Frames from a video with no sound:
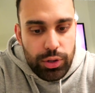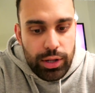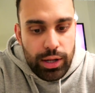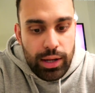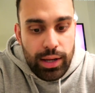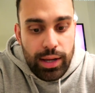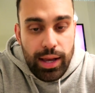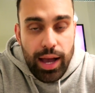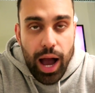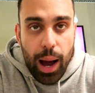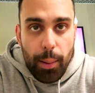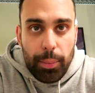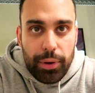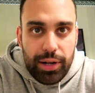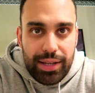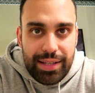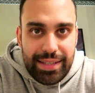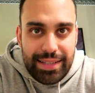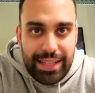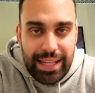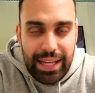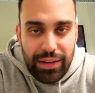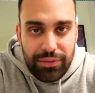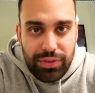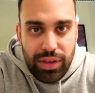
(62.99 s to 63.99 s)
I'm going
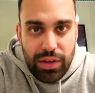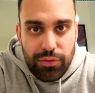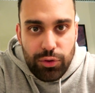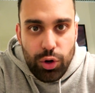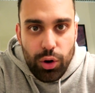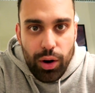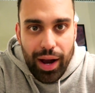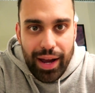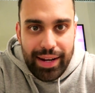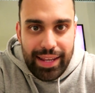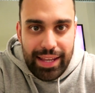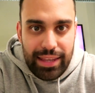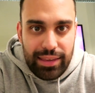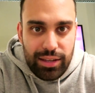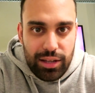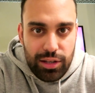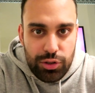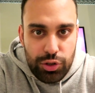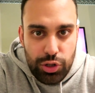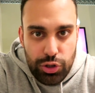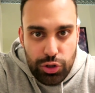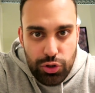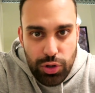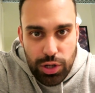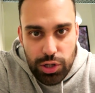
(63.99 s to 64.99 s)
to see if they've got any of the
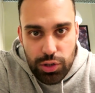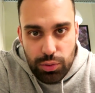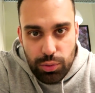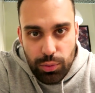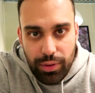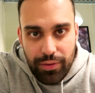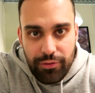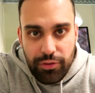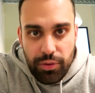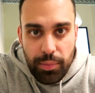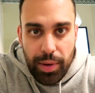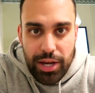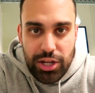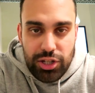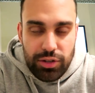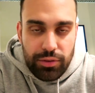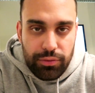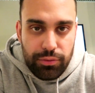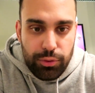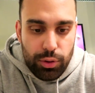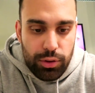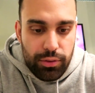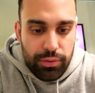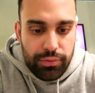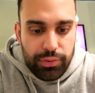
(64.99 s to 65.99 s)
nutritional information
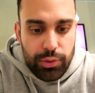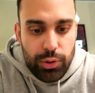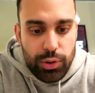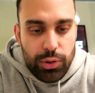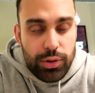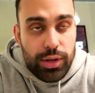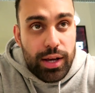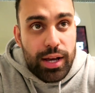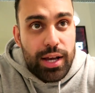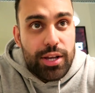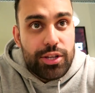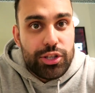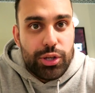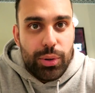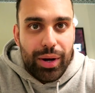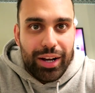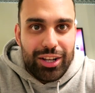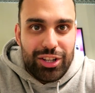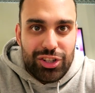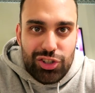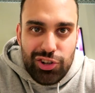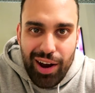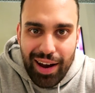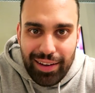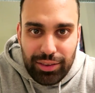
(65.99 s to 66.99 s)
for you so I
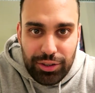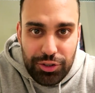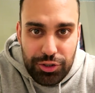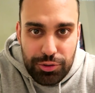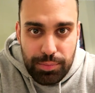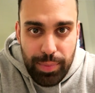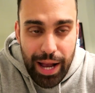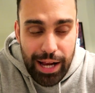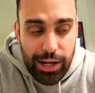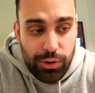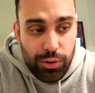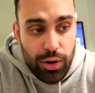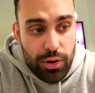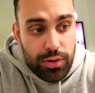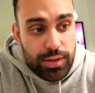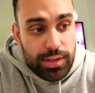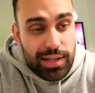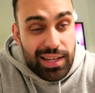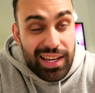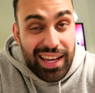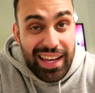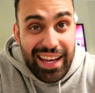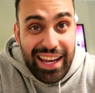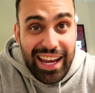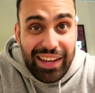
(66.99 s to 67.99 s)
can track those macros. If
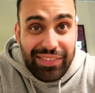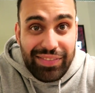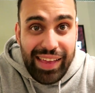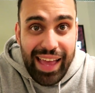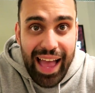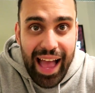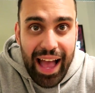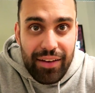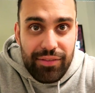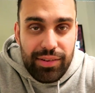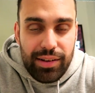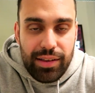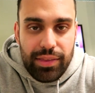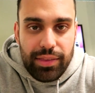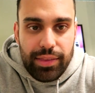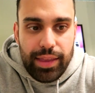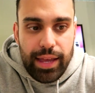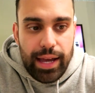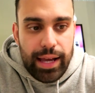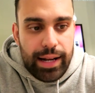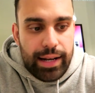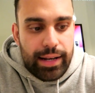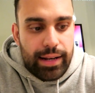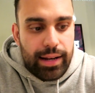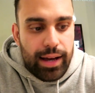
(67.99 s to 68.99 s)
they haven't,
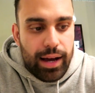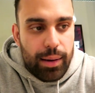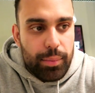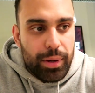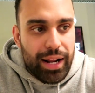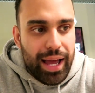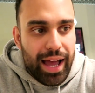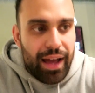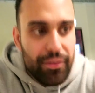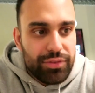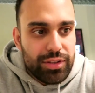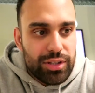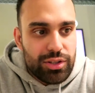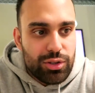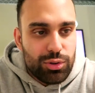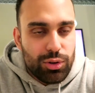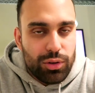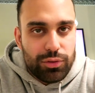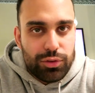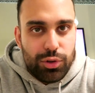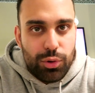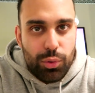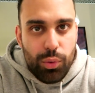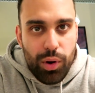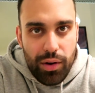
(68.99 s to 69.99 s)
then I'm going to have to
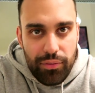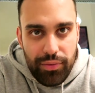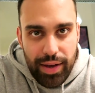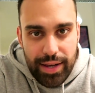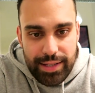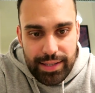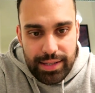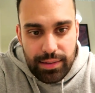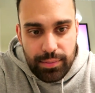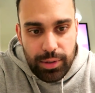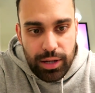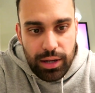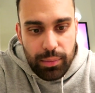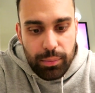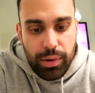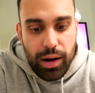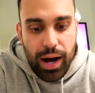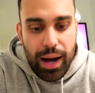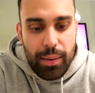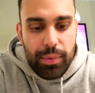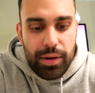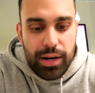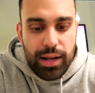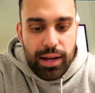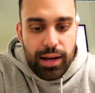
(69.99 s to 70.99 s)
talk to your customer, but
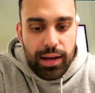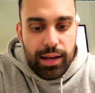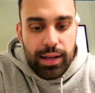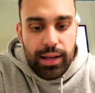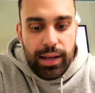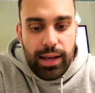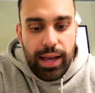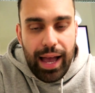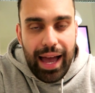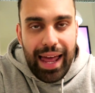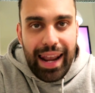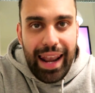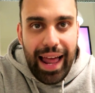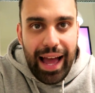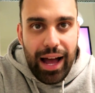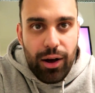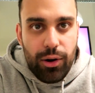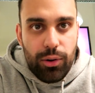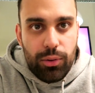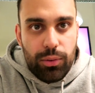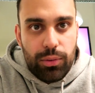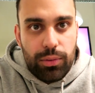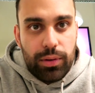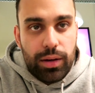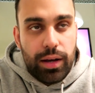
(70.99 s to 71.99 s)
I'm going to
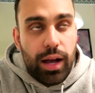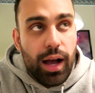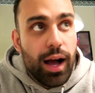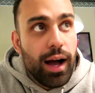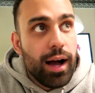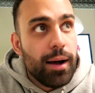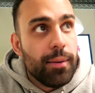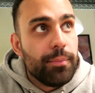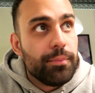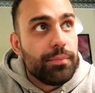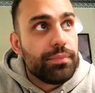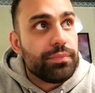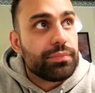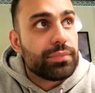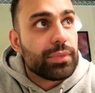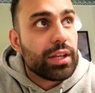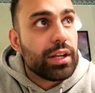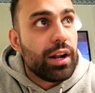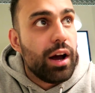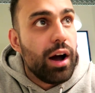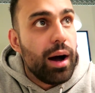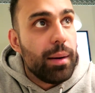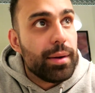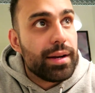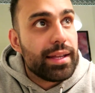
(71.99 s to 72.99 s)
allow,
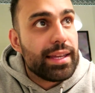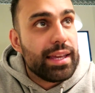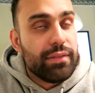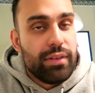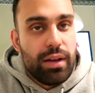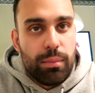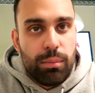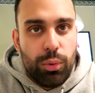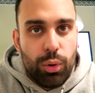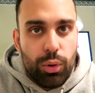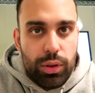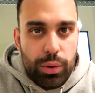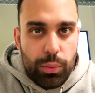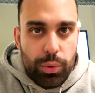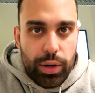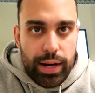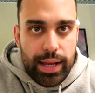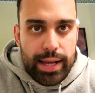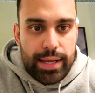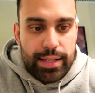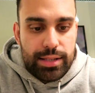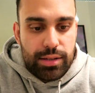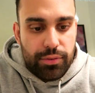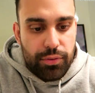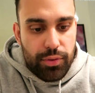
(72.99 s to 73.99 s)
you know, I'm going to give it more than what
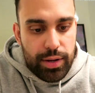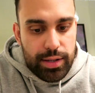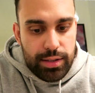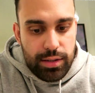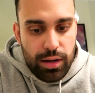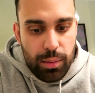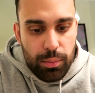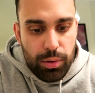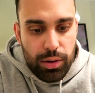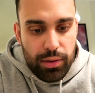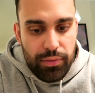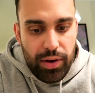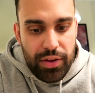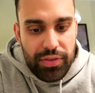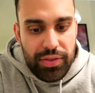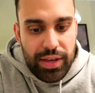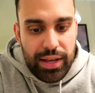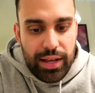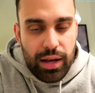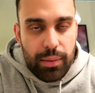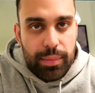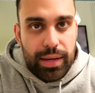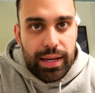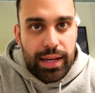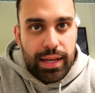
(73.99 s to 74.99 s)
it is. So for example, if I
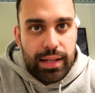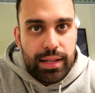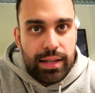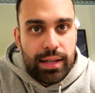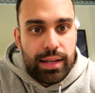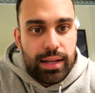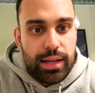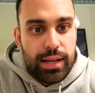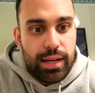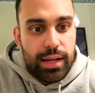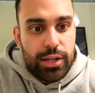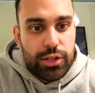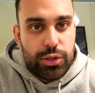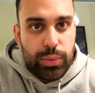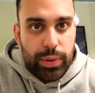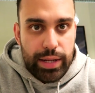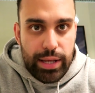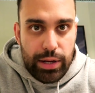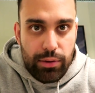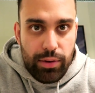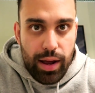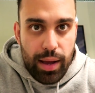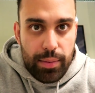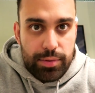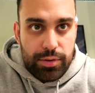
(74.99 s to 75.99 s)
think I'm eating
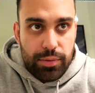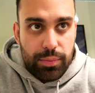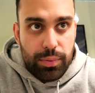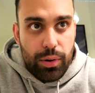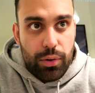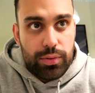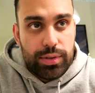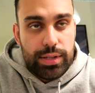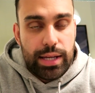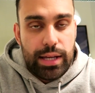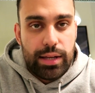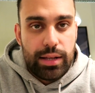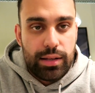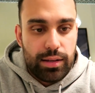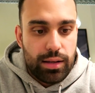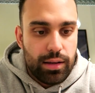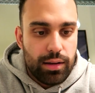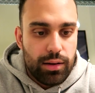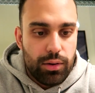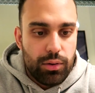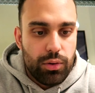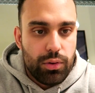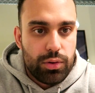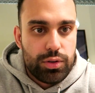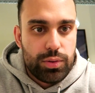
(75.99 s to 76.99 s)
20 grams of protein
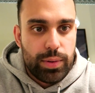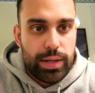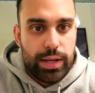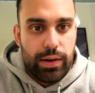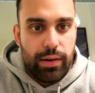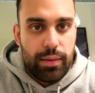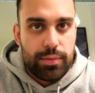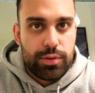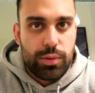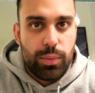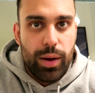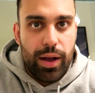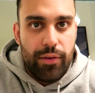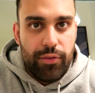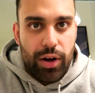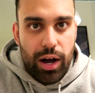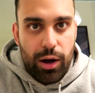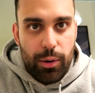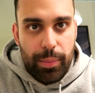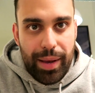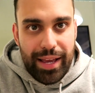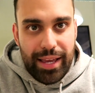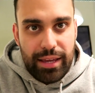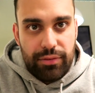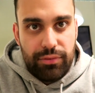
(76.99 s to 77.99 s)
or 20 grams or whatever,
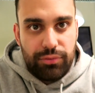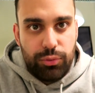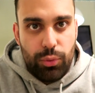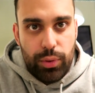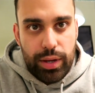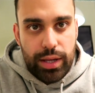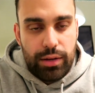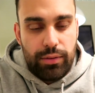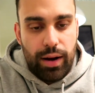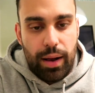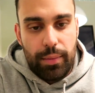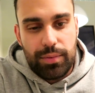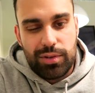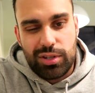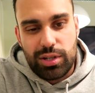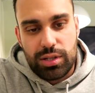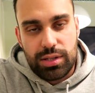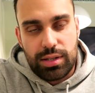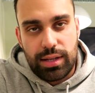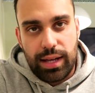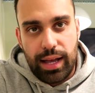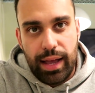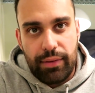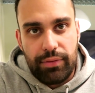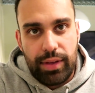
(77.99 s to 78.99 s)
I'll make it 40 grams
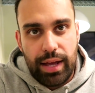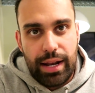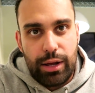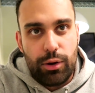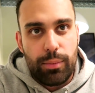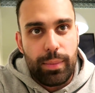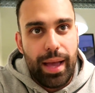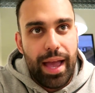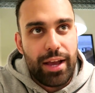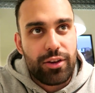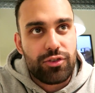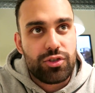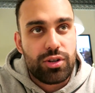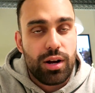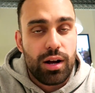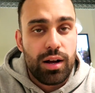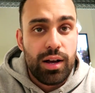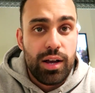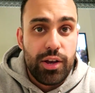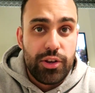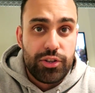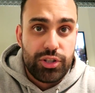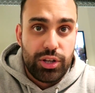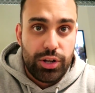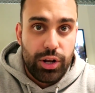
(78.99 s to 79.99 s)
just to have that little extra. So I'm
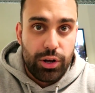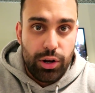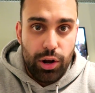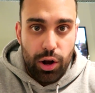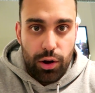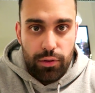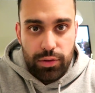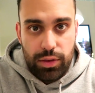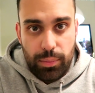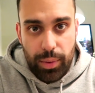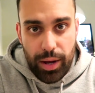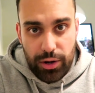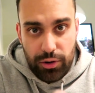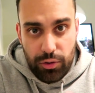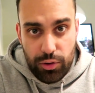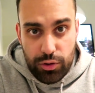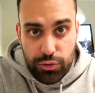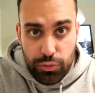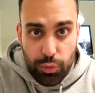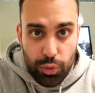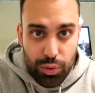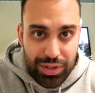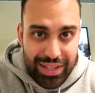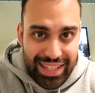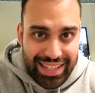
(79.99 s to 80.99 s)
going to open the
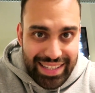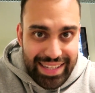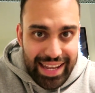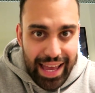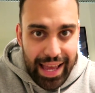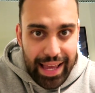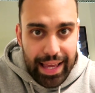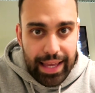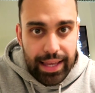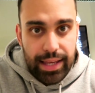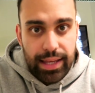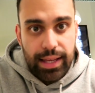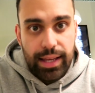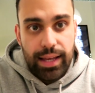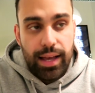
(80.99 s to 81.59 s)
macros for today.